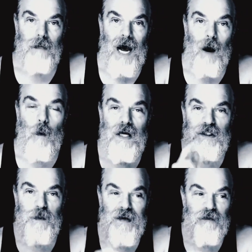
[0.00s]
I want
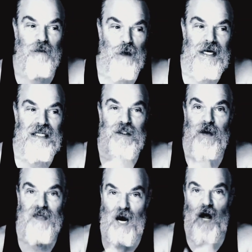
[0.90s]
to be friends
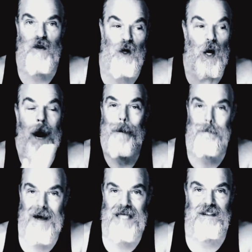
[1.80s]
with other
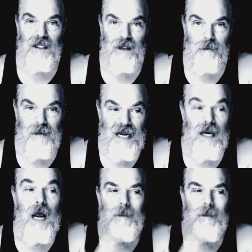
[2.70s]
masculine men,